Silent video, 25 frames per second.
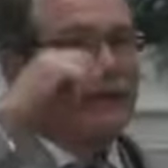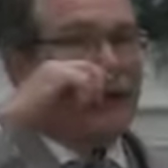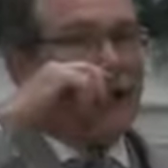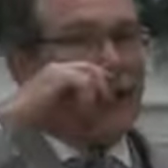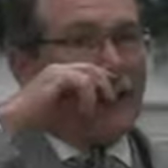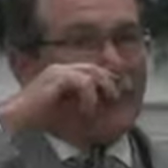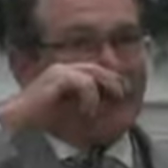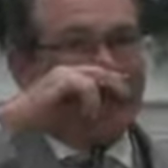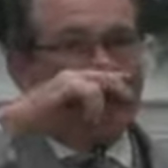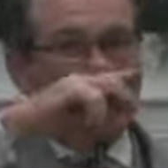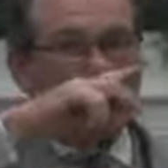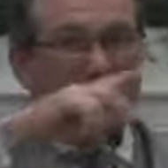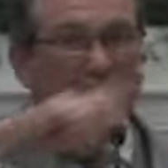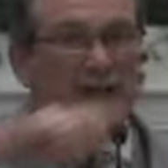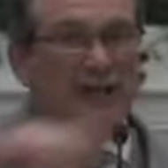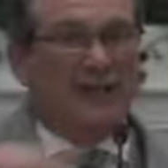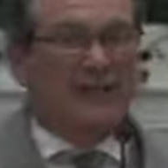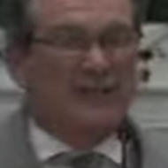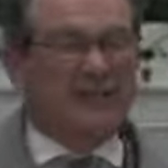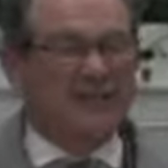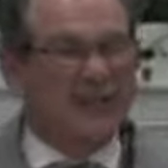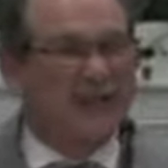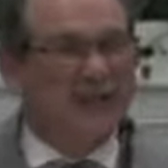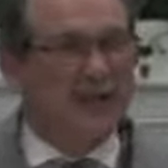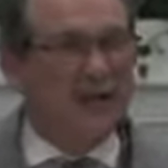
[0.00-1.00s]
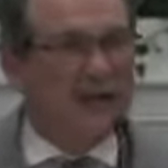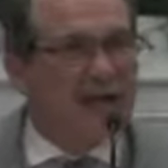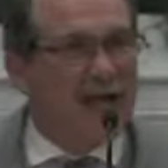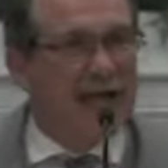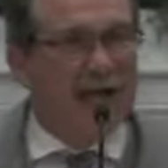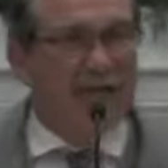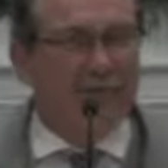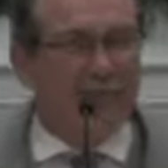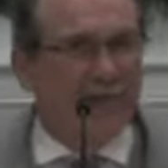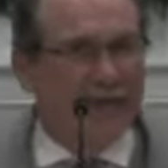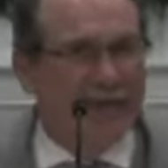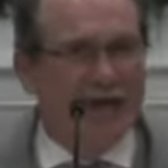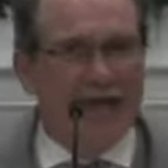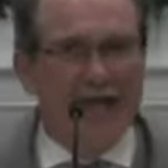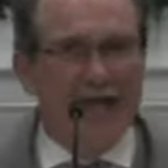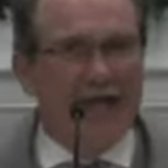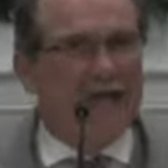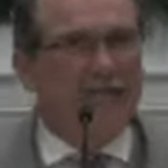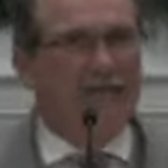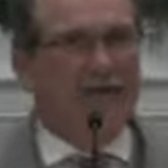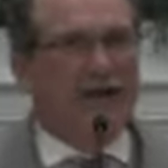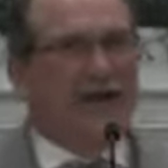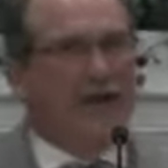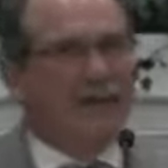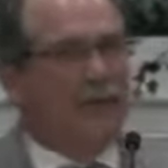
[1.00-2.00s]
and made us sit together in
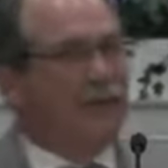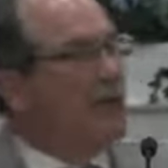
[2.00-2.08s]
heavenly